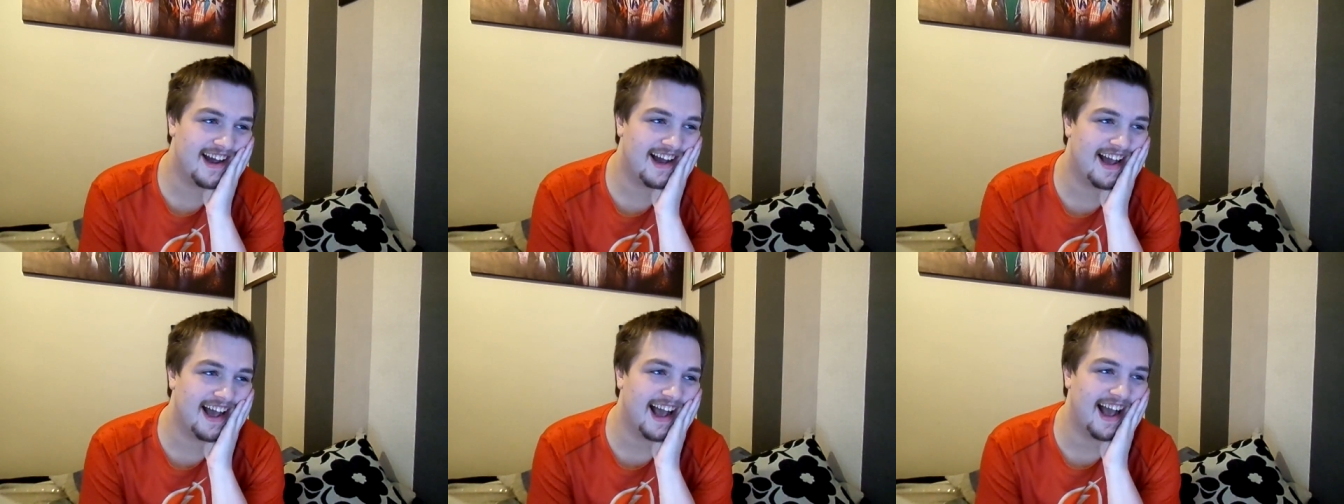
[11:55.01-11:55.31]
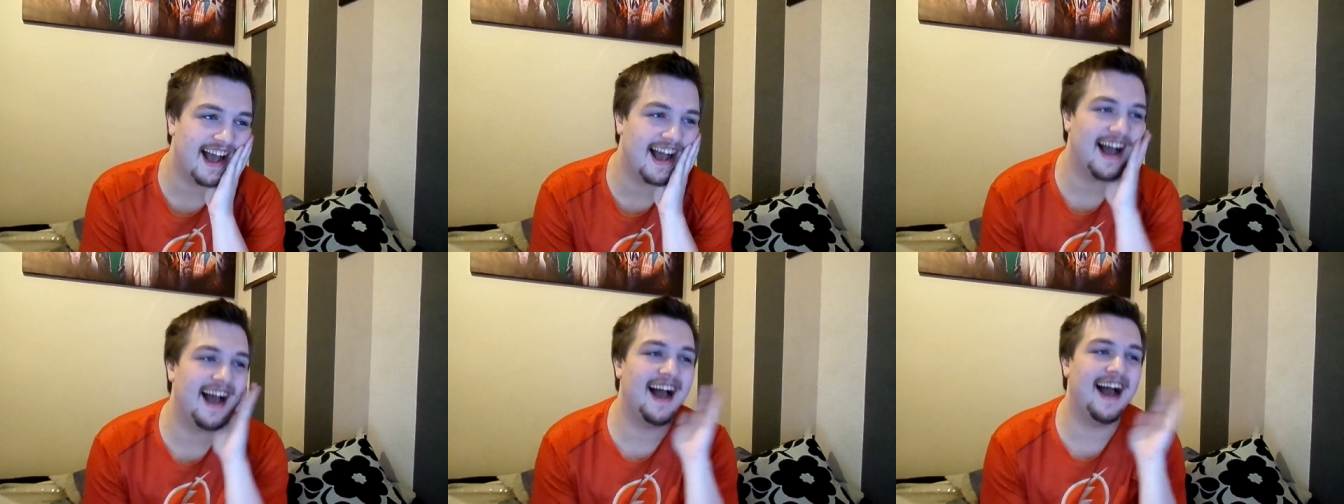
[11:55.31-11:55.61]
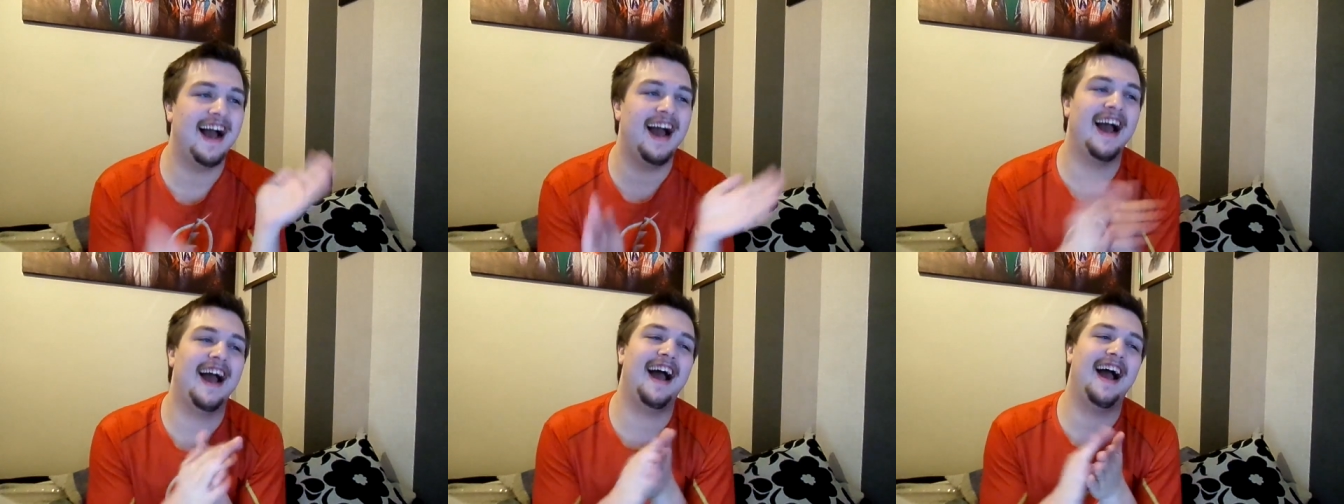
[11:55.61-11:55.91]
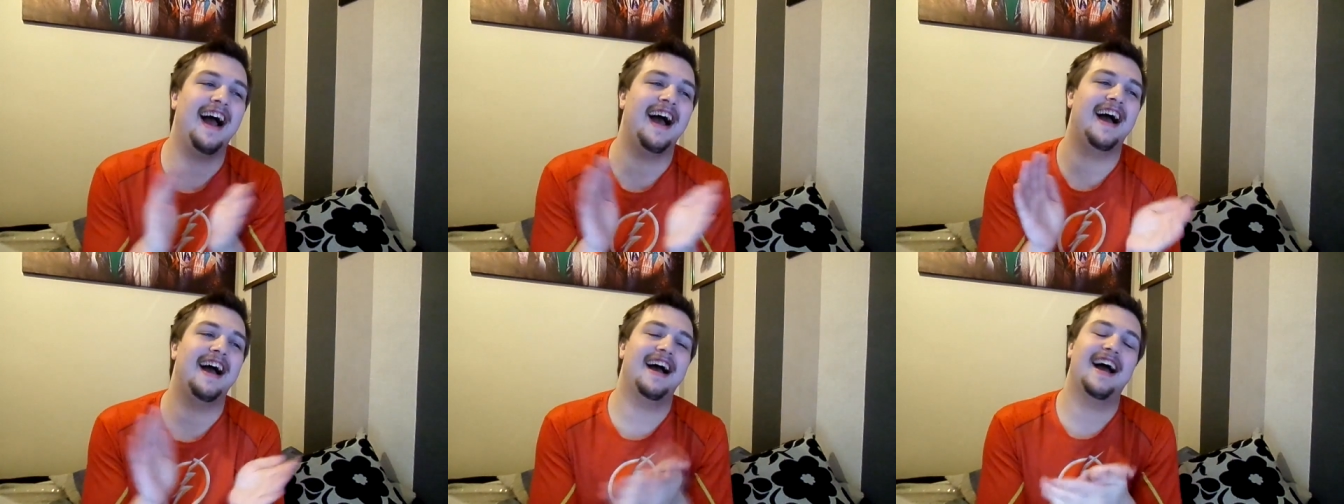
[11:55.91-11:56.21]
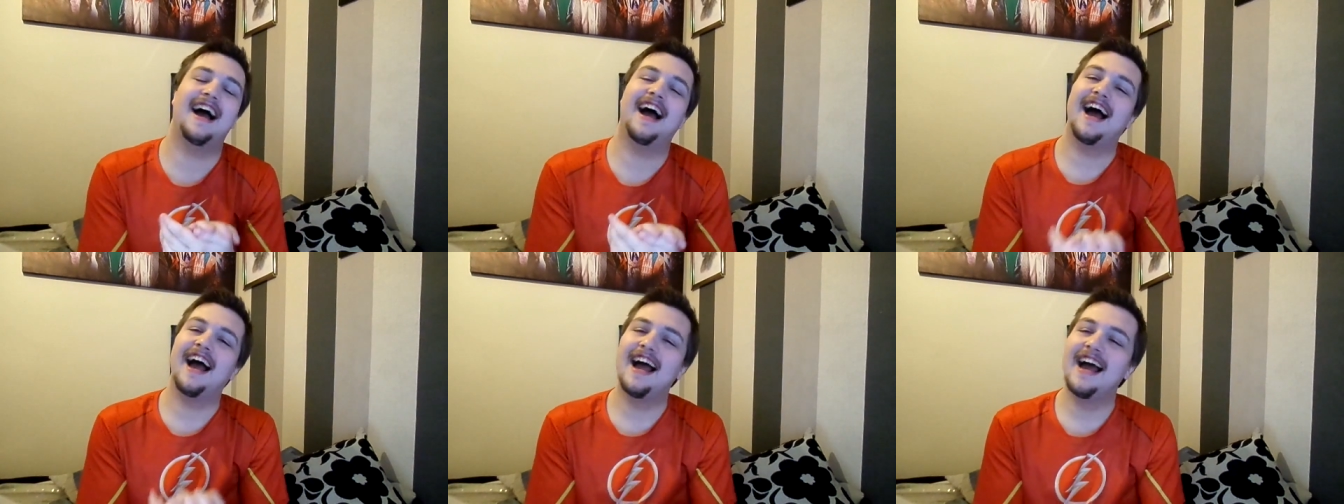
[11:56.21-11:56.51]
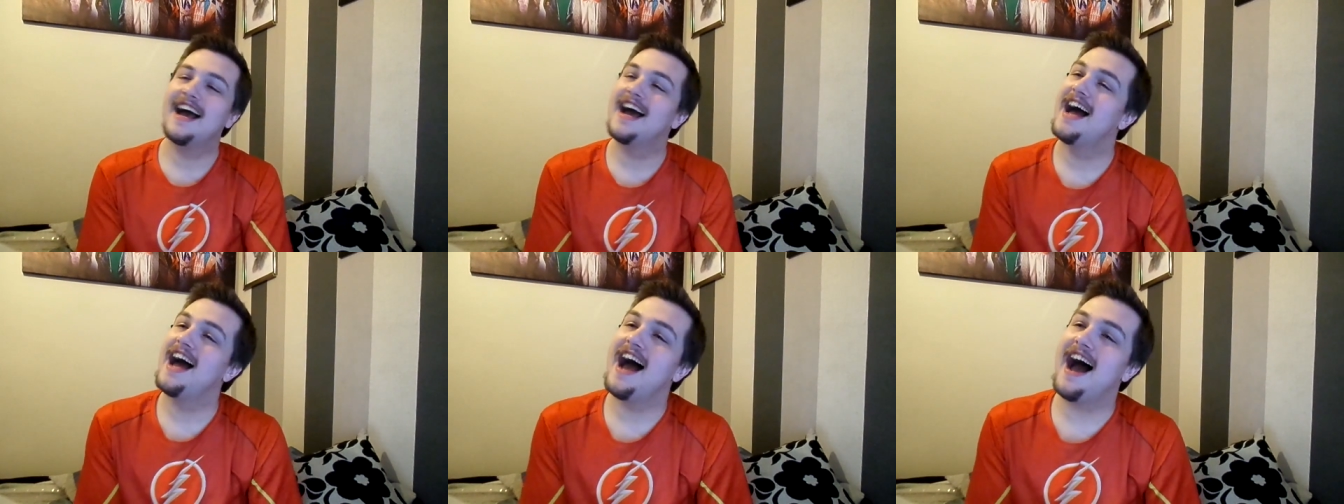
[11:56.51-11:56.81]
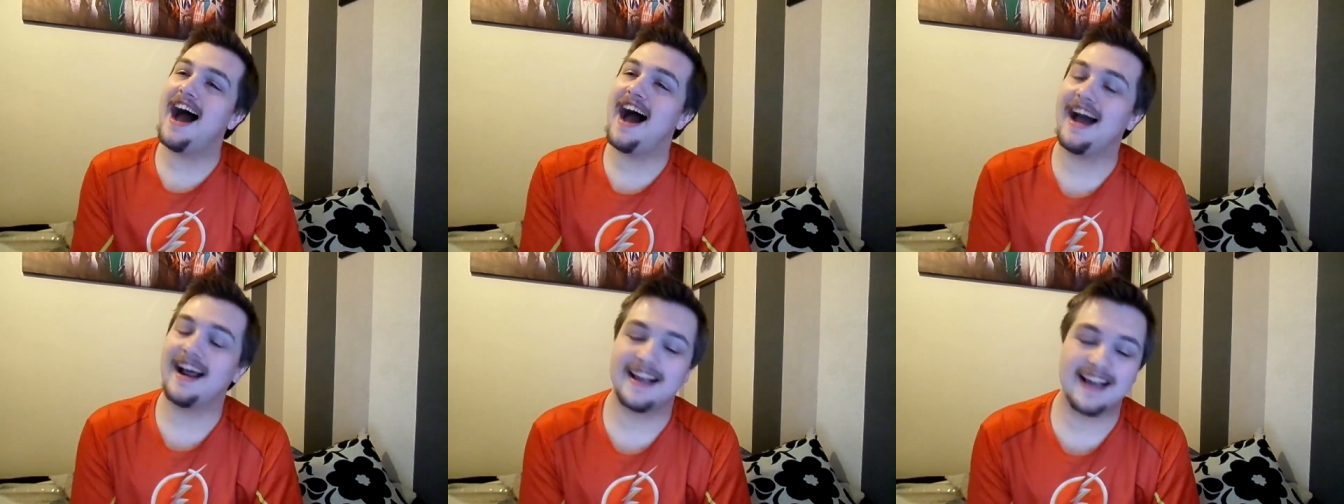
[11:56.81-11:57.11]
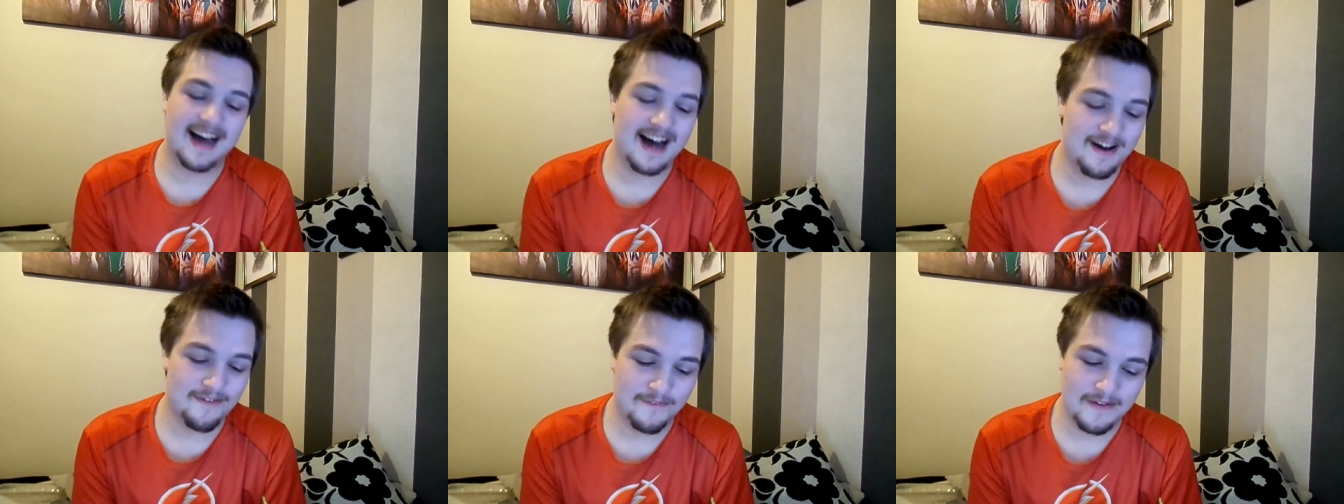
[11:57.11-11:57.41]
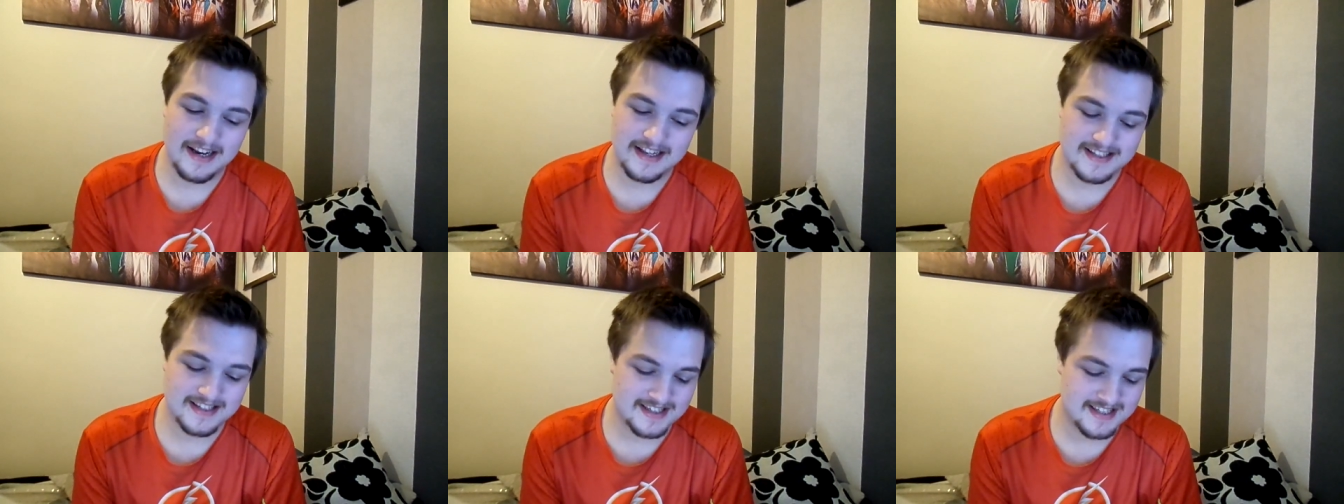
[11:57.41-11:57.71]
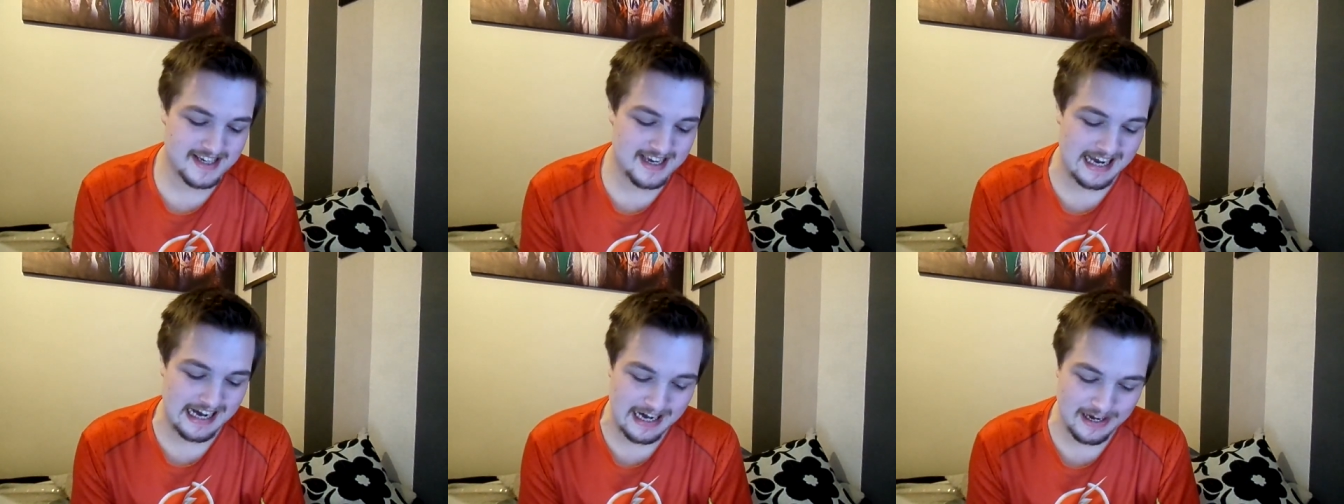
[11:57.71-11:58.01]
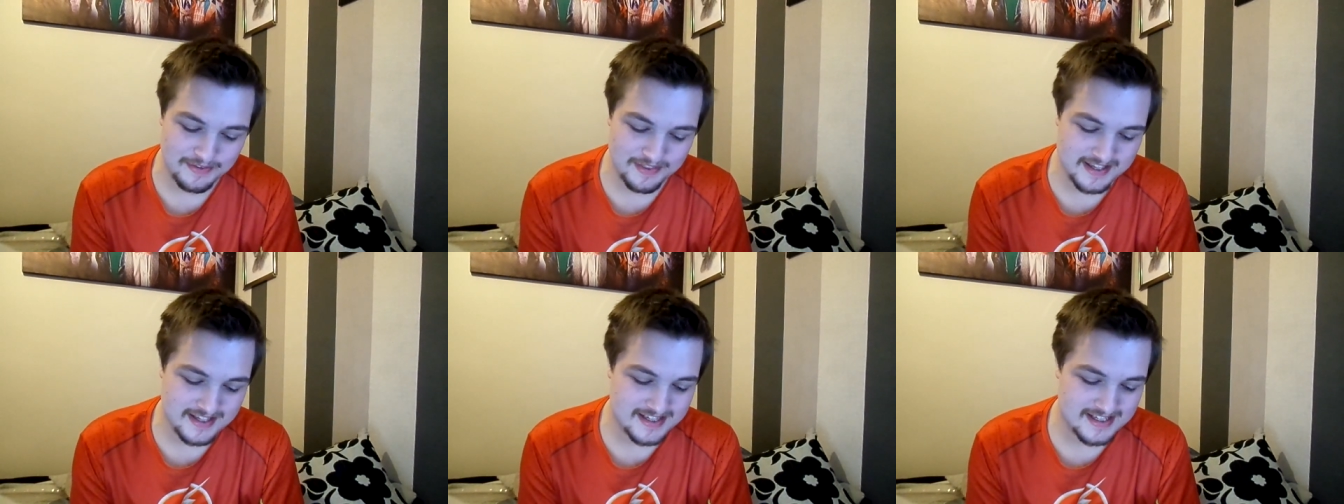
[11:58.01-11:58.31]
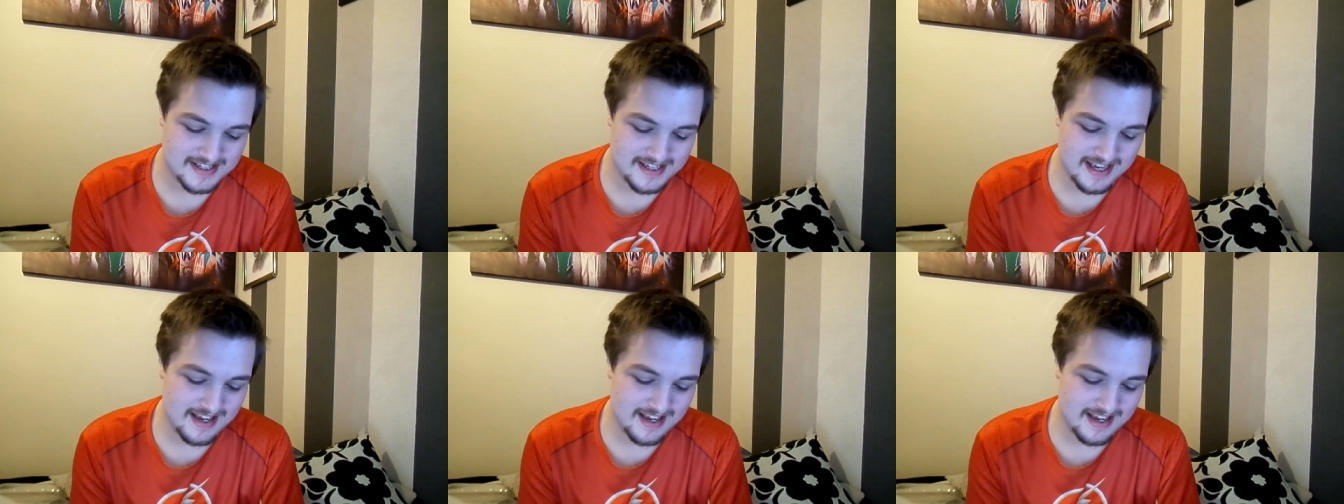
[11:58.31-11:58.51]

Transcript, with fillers: I can't wait to see how this.